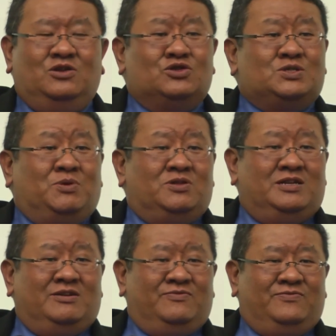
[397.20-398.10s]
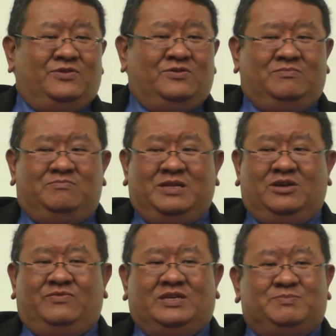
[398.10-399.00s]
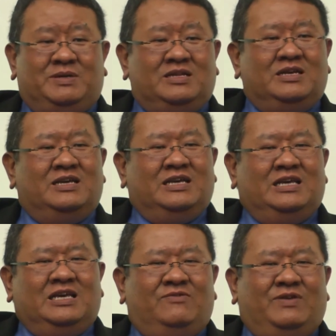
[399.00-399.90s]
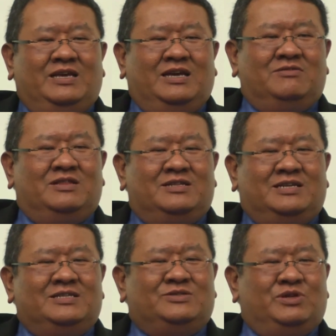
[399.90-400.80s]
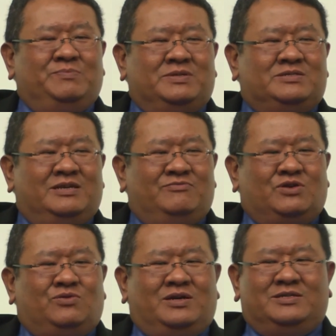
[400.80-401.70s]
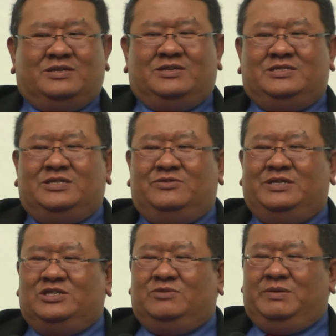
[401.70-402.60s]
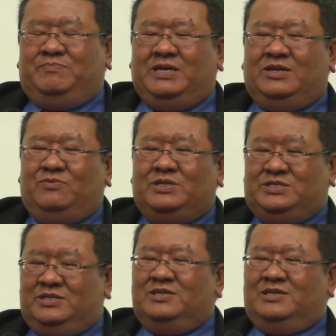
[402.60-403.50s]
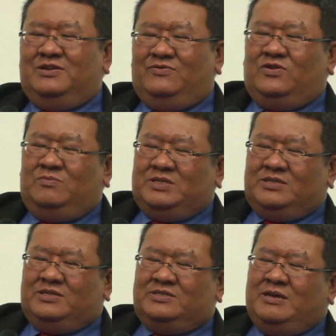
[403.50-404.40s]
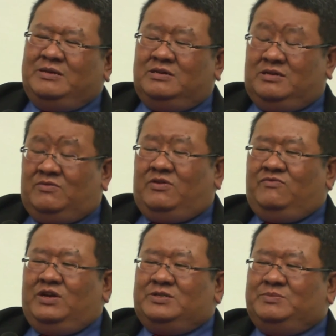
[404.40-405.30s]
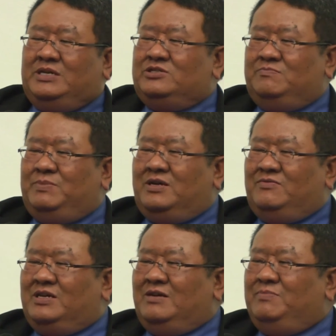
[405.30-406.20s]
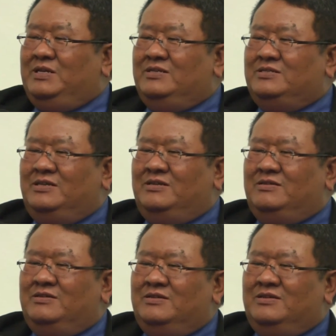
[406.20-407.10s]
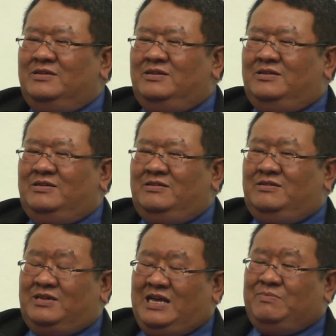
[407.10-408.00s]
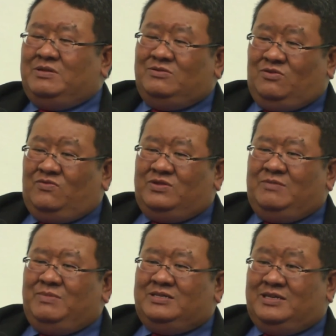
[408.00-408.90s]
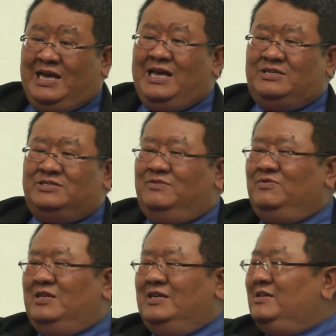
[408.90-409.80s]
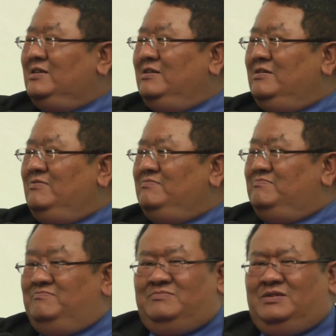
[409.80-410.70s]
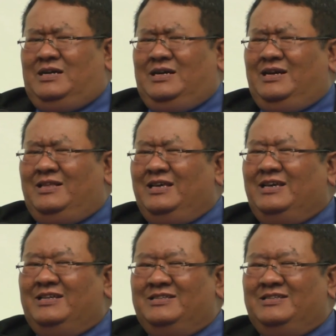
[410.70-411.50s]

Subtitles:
looks small enough for many of us, but if at the end of the day, 10, 20% requires a consideration to be paid, which forms a very substantial part of the company's capital, or for that matter, cash, if you like, I think